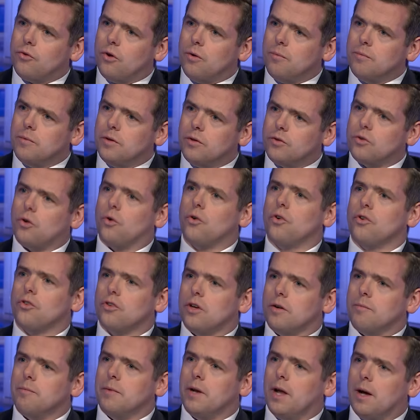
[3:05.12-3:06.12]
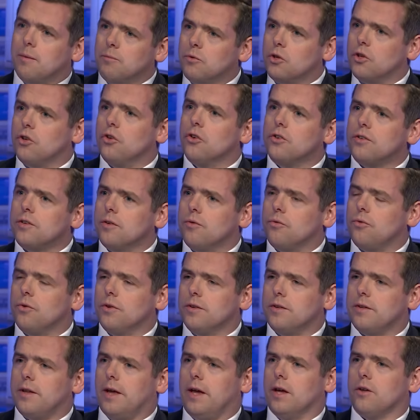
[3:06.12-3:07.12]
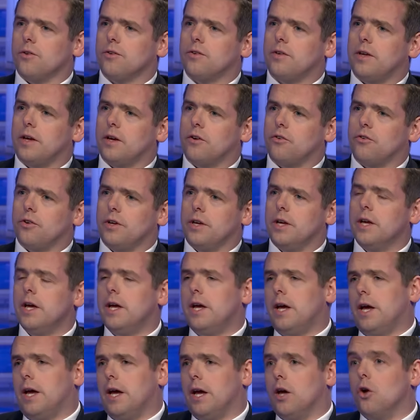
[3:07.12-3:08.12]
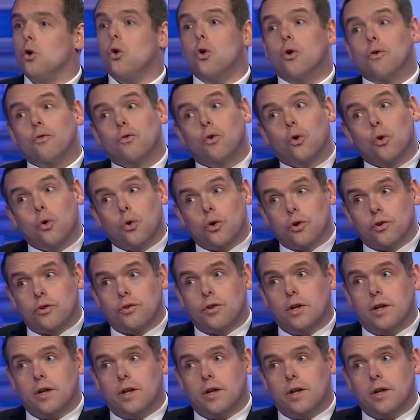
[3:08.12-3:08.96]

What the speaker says: from the Scottish government. Hamza Yousaf was the health secretary, who of course